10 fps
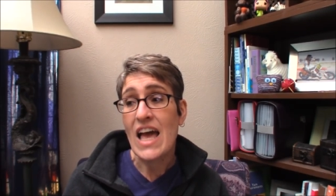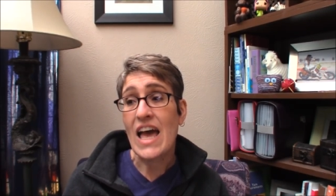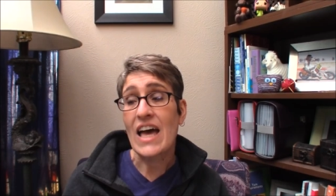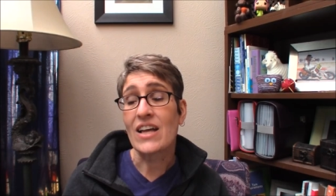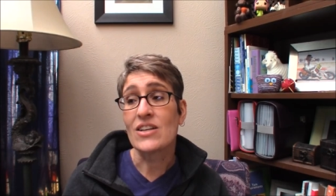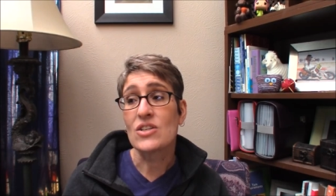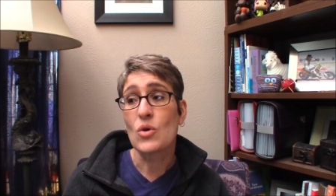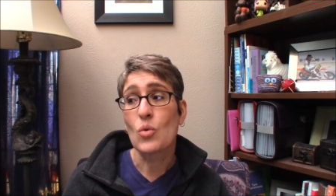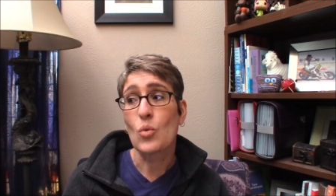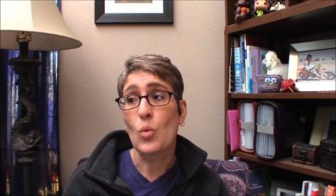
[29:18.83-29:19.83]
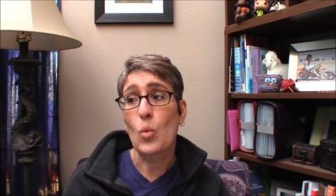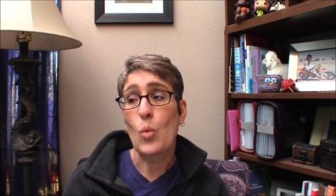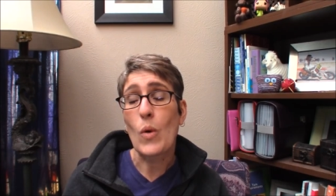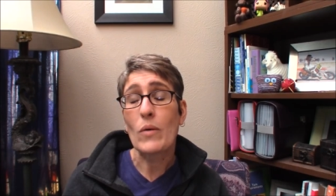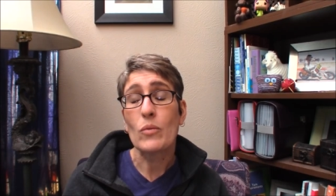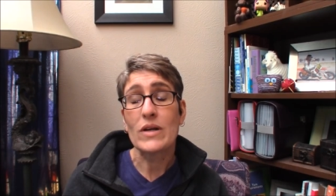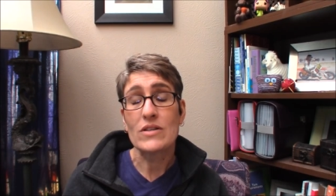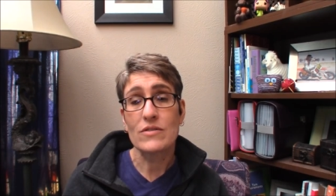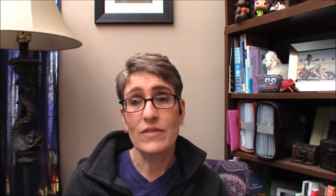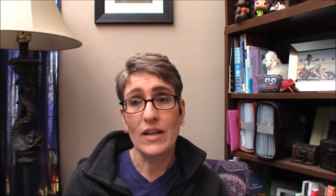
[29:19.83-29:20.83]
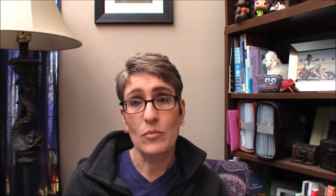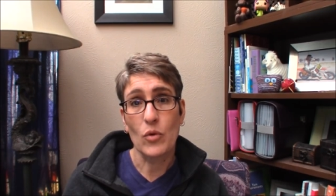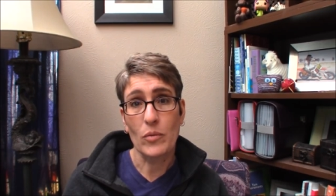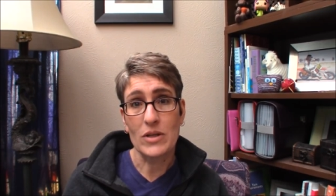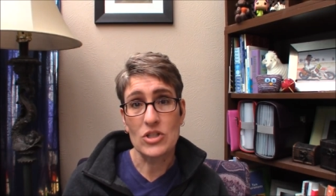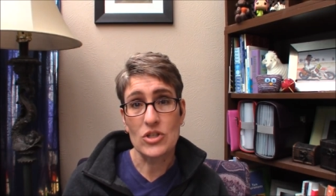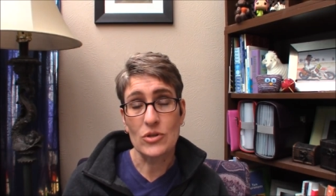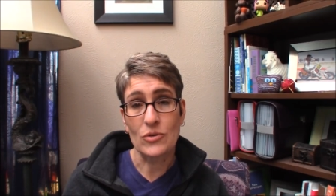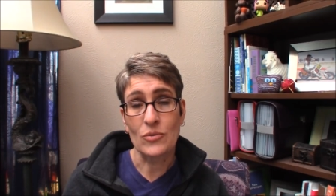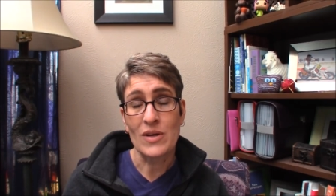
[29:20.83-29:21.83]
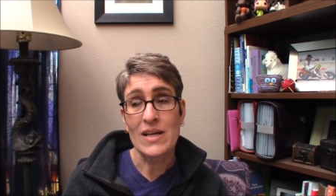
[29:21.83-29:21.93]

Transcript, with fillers: And what we develop, what we do,